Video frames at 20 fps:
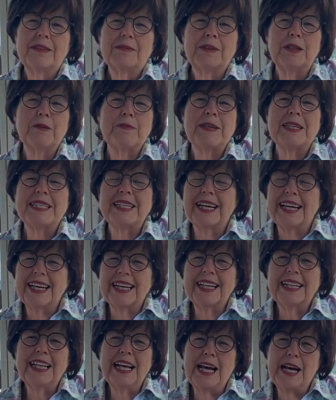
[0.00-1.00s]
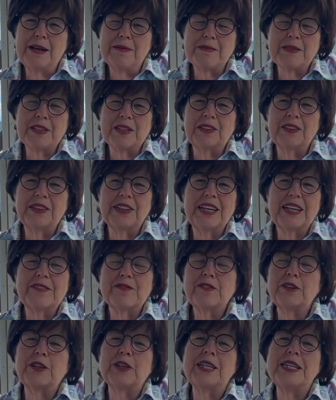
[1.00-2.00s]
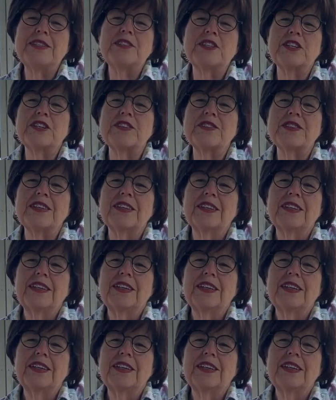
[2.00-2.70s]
We'll be digging clams or looking for oysters.